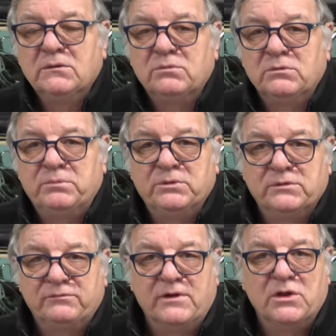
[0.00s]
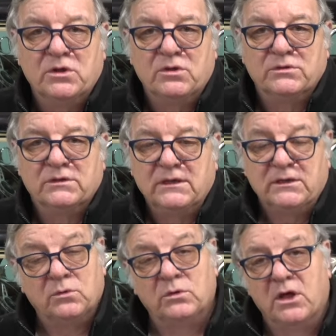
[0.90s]
We'll put the front on and get
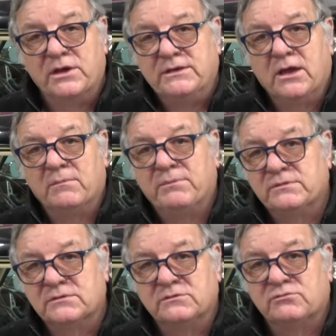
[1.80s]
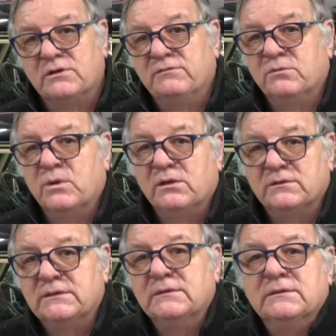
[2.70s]
it all lined up so it's ready for
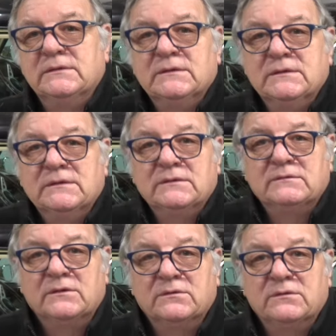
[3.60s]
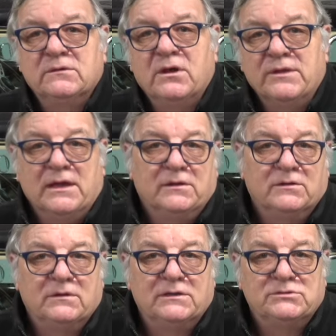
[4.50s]
welding. So on that
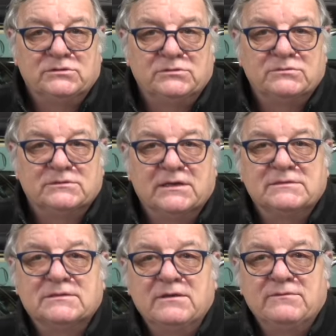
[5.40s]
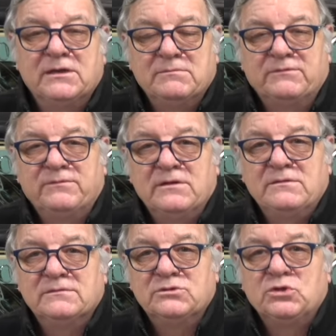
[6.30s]
note, as usual, stay safe, keep the
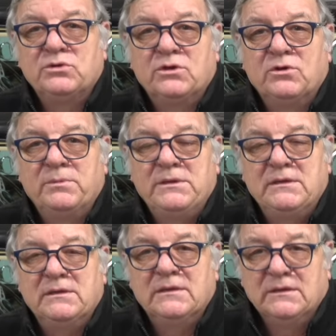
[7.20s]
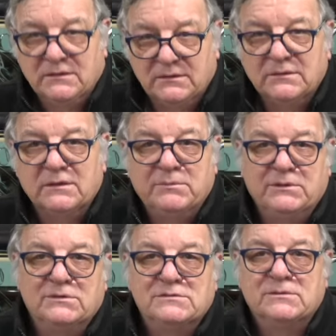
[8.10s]
faith, enjoy your hobby, and be
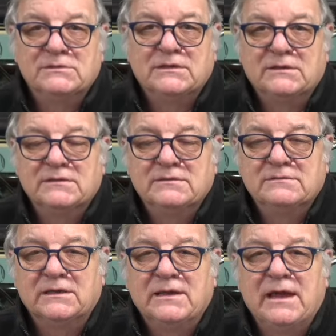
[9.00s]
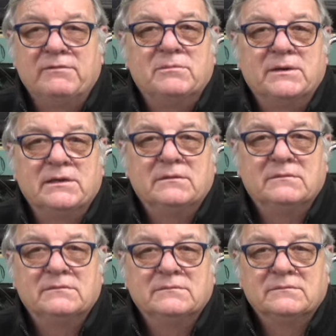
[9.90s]
good to each other. Take care, everybody.
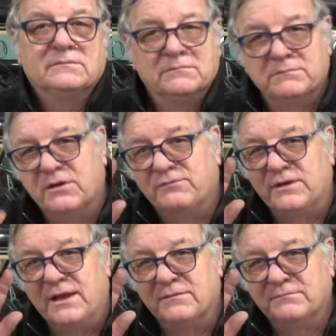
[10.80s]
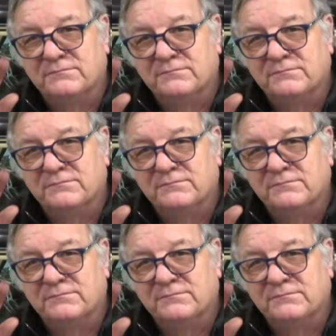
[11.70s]
Bye for now.